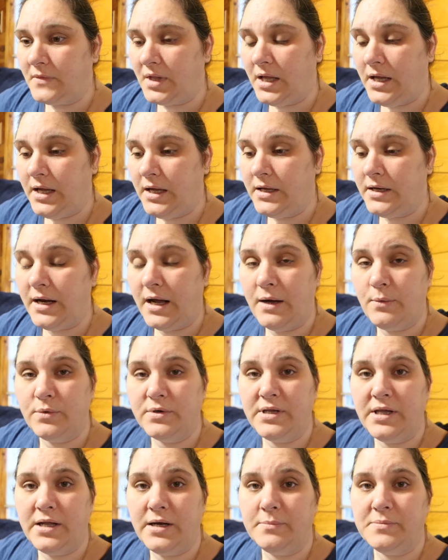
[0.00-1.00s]
and I
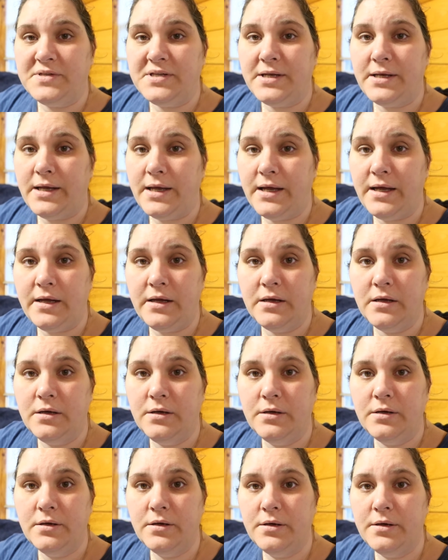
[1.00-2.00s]
would get them today.
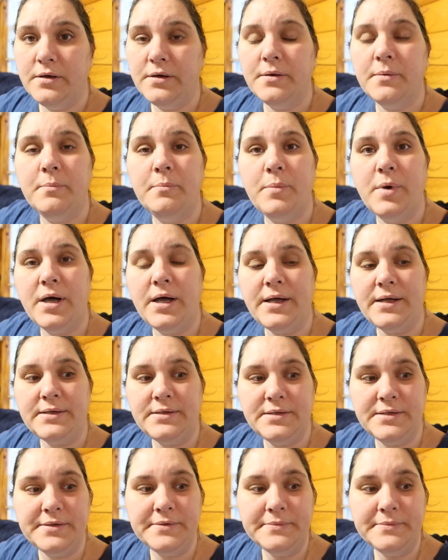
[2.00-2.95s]
But